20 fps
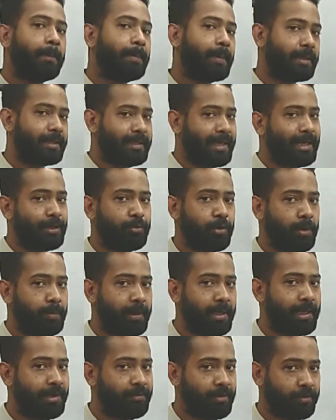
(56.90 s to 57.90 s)
but that we'll
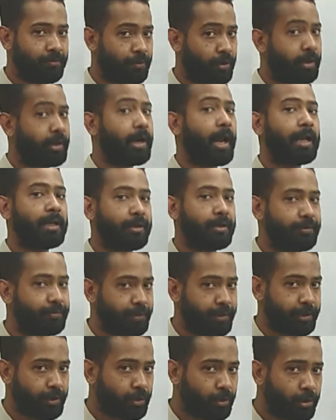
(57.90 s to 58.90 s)
be leaving for another
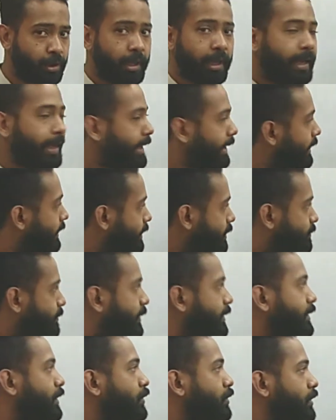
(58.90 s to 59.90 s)
video. In this
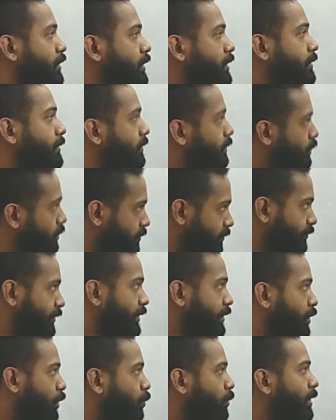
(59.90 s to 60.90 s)
particular
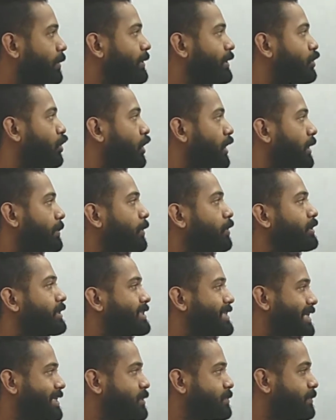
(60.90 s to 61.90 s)
video, we'll be talking about
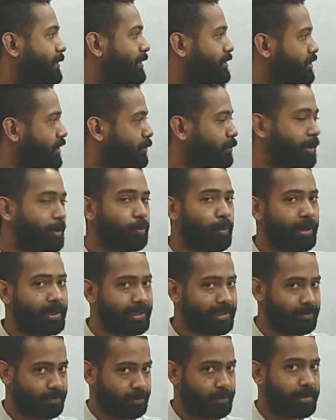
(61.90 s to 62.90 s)
this expression and what
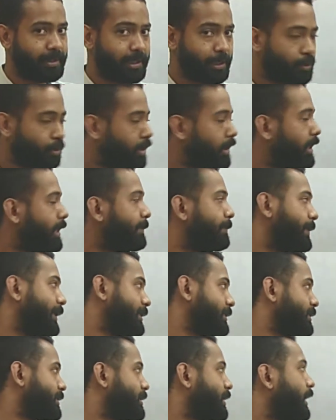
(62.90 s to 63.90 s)
it particularly
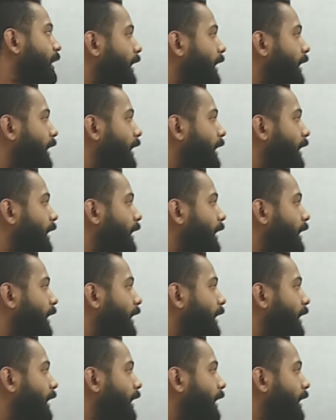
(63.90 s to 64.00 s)
means.